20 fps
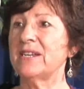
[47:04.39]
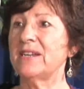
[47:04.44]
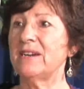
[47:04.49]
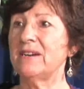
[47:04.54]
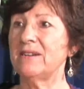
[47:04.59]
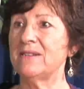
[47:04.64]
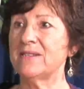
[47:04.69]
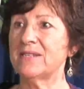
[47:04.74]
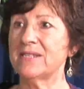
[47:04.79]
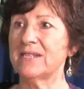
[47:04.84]

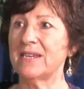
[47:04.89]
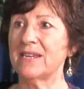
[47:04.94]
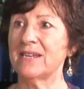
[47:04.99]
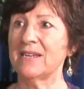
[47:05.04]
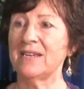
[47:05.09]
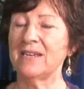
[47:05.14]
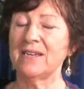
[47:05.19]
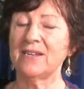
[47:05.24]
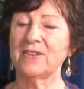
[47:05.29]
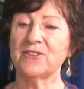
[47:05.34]
enhancing
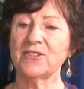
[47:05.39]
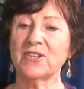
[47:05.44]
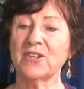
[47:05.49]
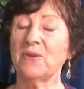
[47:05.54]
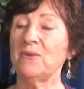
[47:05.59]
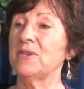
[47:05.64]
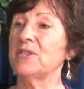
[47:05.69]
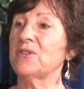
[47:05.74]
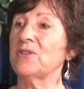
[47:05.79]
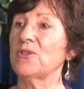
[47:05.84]
to
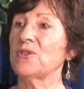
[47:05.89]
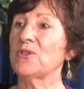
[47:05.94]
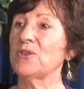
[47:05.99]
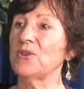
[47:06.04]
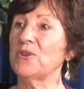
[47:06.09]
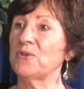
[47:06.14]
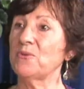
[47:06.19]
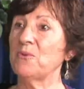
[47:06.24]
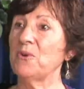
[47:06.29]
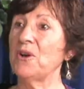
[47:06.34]
go into the
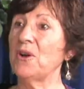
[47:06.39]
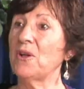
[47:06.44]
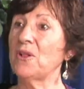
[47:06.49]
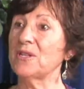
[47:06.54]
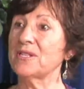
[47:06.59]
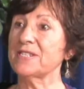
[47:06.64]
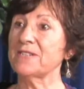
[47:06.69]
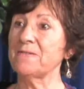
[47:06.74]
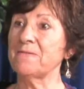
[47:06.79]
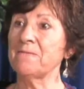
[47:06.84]
third
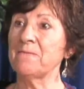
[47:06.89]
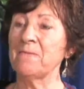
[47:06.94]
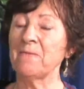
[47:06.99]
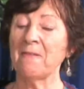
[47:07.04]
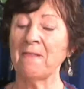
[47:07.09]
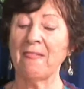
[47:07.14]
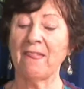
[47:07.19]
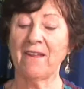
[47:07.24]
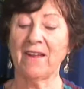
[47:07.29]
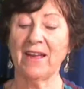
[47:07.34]
world.
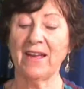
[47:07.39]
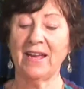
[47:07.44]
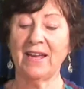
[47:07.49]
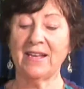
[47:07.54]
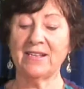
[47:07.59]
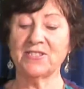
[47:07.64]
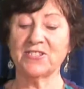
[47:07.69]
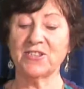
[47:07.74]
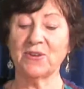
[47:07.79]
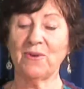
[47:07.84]

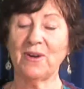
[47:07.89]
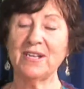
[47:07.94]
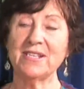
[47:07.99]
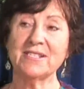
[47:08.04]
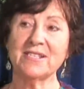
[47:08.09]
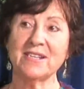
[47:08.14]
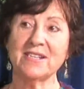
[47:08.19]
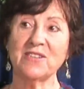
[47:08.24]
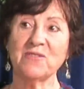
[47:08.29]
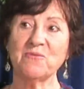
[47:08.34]
And so I
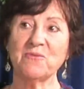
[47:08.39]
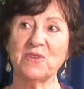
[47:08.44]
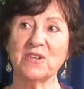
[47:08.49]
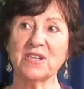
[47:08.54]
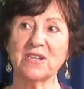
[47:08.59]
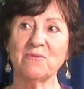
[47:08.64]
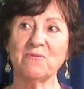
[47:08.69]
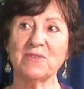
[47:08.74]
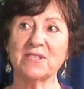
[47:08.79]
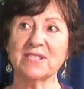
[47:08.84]
started
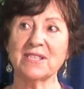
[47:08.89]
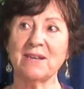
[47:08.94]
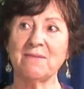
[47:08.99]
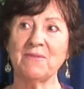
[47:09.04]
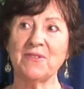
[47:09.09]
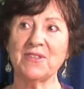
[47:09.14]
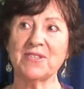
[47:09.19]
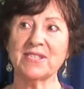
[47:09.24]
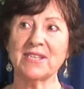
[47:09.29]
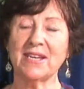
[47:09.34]
working with some
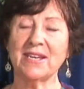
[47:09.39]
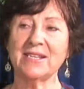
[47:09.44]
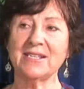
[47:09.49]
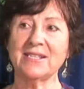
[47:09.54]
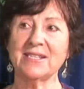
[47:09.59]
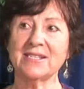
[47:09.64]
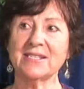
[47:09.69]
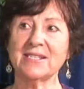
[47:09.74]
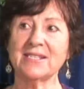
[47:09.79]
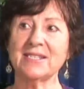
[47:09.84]
of the
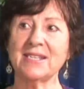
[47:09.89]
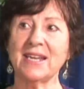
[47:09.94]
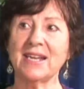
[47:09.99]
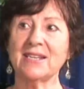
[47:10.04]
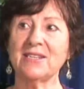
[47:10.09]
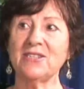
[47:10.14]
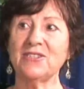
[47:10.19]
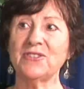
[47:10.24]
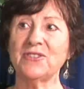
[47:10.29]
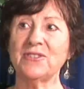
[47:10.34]
scientists and
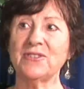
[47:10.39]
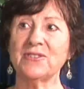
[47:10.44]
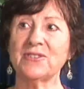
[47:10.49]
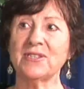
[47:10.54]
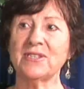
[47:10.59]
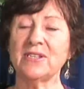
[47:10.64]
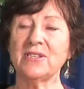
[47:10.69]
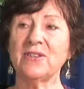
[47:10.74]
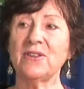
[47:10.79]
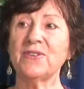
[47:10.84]

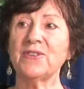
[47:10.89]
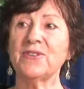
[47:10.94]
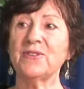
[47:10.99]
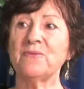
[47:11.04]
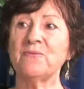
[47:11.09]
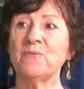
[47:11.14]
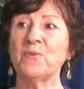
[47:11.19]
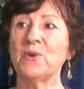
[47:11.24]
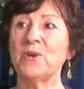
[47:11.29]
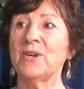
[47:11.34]
technicians, and a lot of
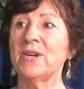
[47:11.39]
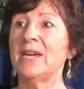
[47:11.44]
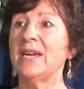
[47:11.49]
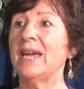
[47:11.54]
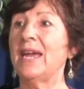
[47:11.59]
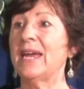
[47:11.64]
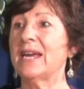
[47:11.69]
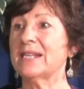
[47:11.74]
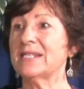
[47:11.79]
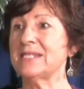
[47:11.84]
them were
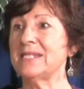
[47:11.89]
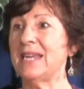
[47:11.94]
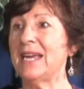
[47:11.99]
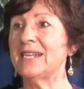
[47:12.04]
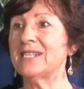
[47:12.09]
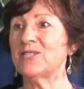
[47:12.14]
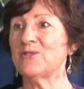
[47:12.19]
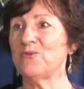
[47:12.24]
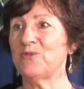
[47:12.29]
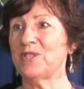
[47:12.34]
ex
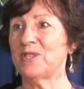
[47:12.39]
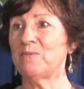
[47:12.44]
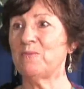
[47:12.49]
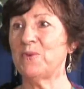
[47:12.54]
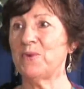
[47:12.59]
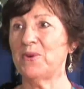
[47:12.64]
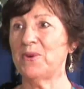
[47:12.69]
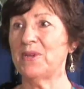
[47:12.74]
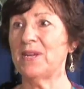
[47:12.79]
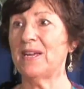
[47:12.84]
NASA at the
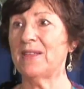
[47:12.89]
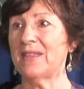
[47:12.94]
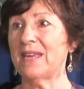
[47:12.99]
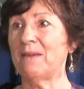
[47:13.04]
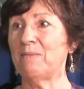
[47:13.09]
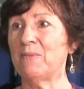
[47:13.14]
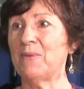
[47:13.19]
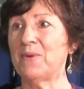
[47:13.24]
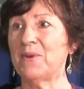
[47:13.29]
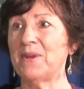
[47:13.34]
point at
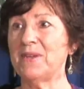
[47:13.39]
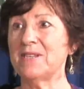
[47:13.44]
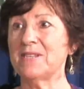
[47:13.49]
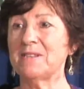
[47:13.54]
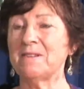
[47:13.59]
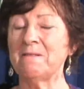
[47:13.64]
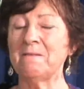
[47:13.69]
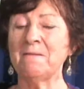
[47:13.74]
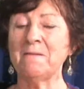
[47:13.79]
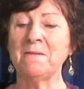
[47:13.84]
that
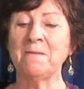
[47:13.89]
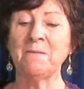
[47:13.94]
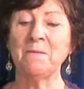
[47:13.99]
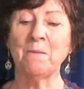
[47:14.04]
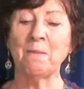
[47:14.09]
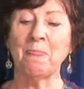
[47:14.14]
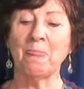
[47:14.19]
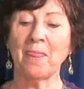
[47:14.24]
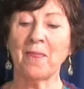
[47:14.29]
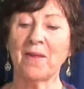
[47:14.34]
point.
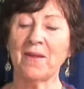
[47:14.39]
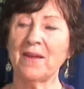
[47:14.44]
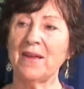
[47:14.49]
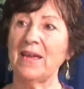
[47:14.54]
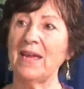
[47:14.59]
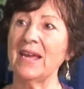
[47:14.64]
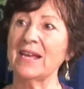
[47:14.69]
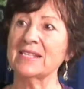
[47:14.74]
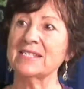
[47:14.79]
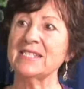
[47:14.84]
NASA,
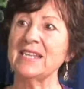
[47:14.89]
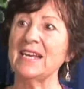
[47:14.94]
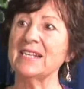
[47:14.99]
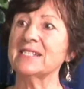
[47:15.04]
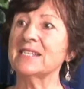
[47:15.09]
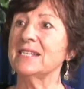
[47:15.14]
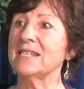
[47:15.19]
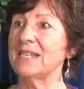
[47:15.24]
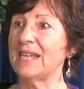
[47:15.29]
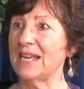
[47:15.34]
like ex NASA, the
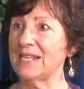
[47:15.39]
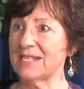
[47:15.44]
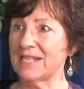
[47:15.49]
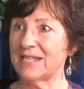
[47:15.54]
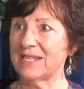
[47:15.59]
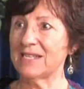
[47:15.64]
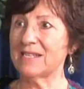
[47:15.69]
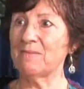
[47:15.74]
space? NASA, the